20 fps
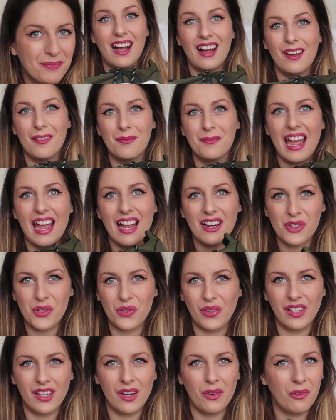I'm
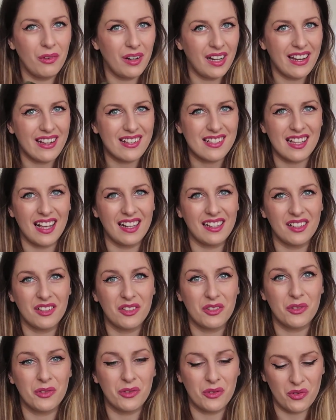actually really
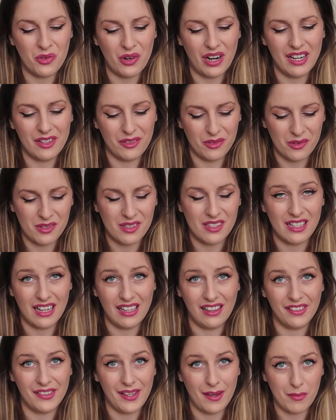excited to try to
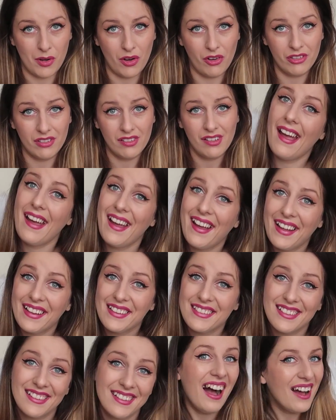style them on,
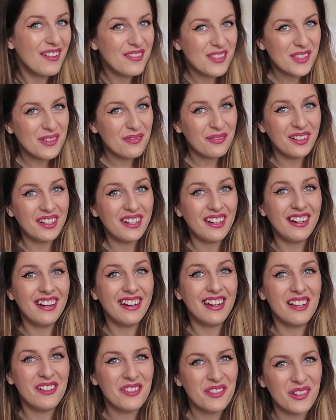and I'm super
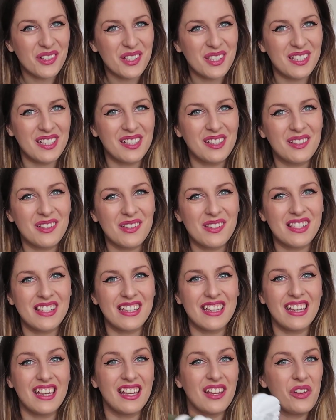interested to
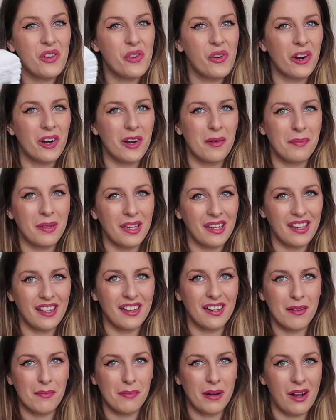see your
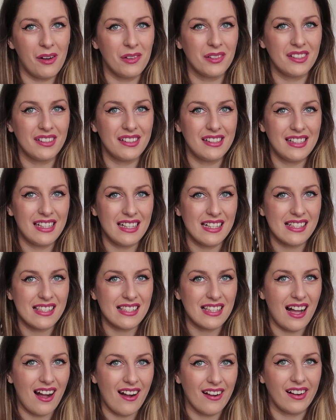opinion about these
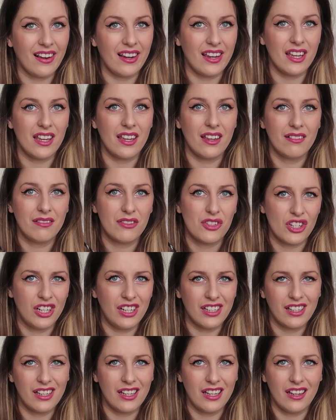ugly
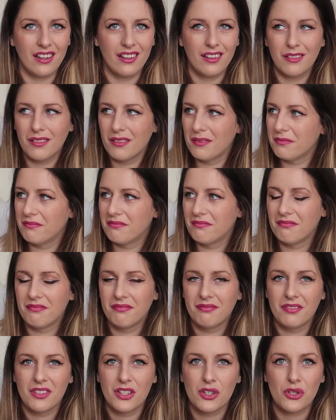chunky
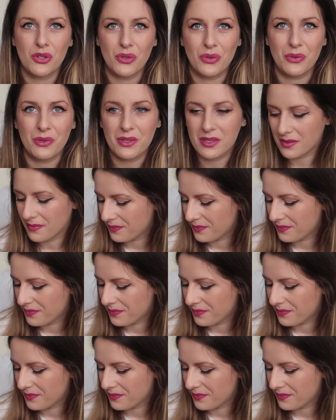shoes.